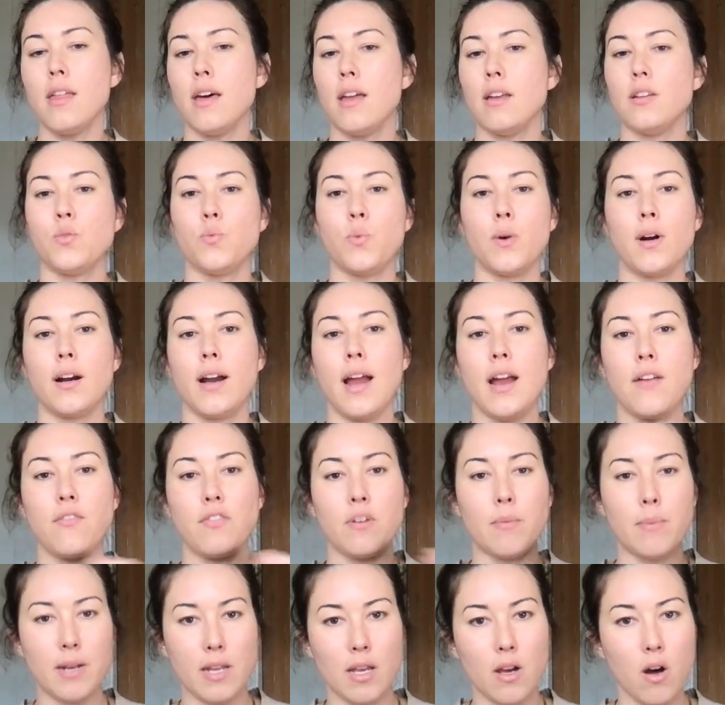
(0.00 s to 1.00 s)
That is where
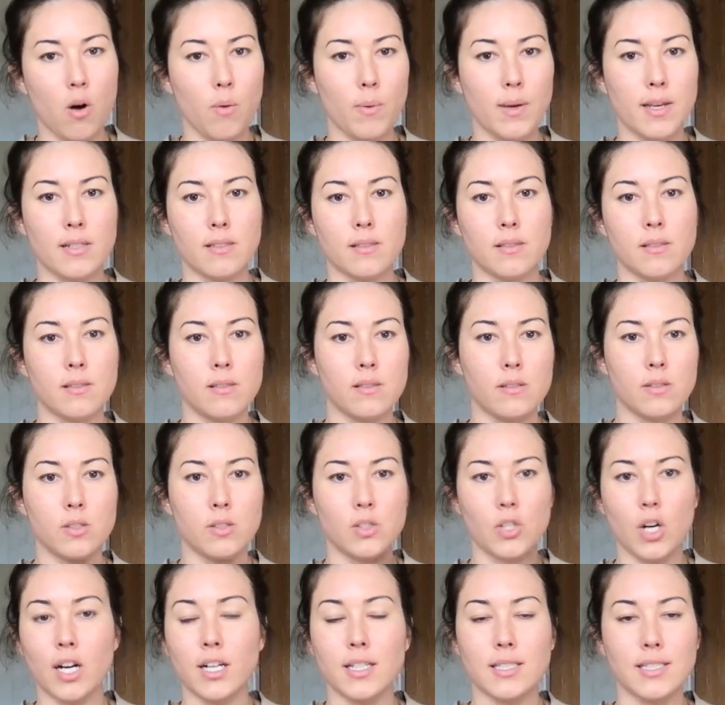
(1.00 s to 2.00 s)
everybody always
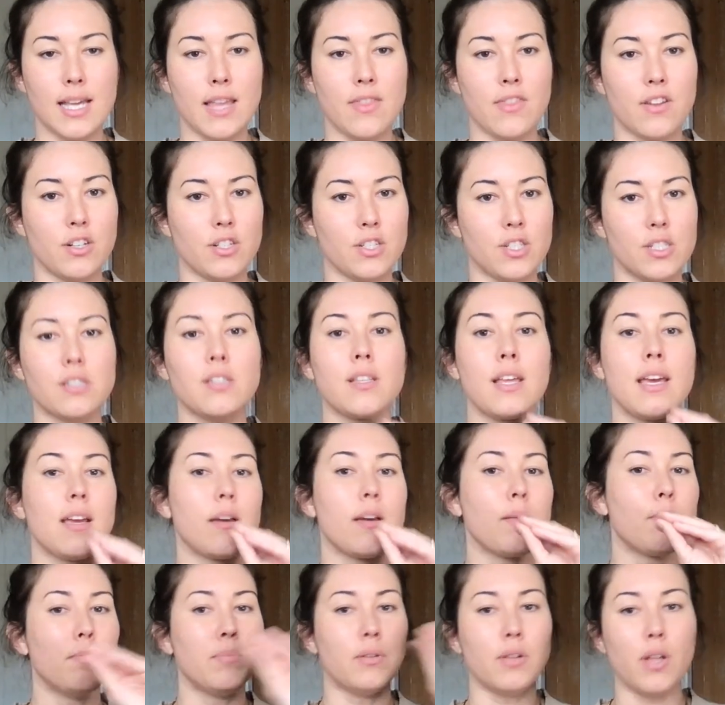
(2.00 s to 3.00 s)
starts, and they're just
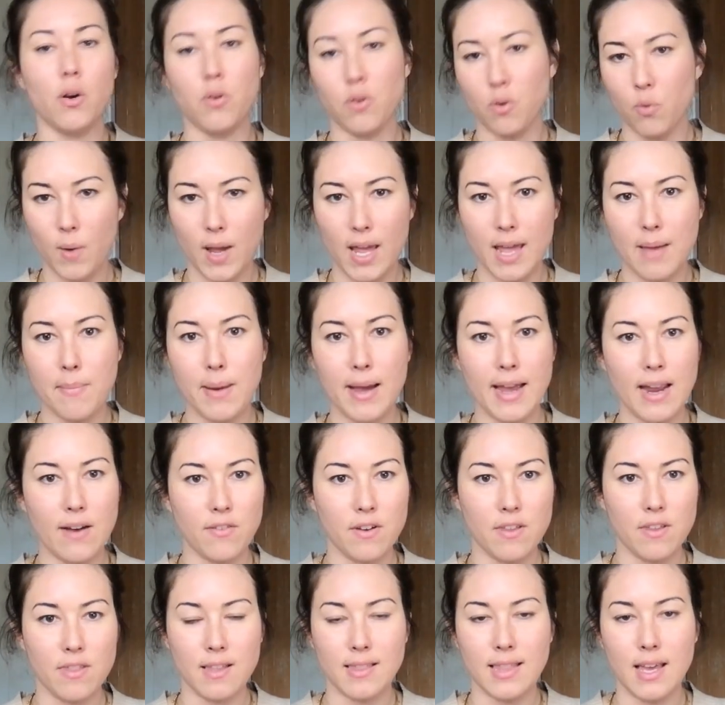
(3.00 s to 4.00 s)
like blown away by
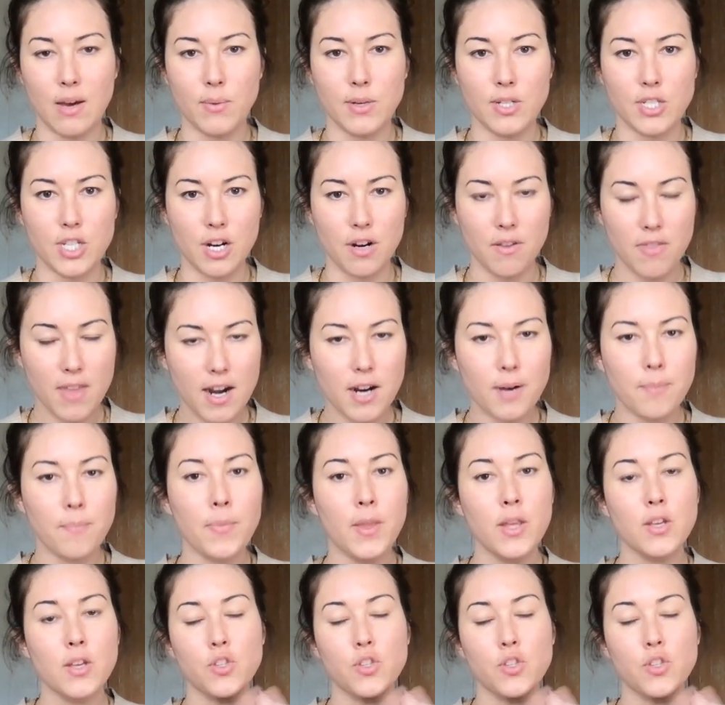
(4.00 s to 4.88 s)
everything that we share there.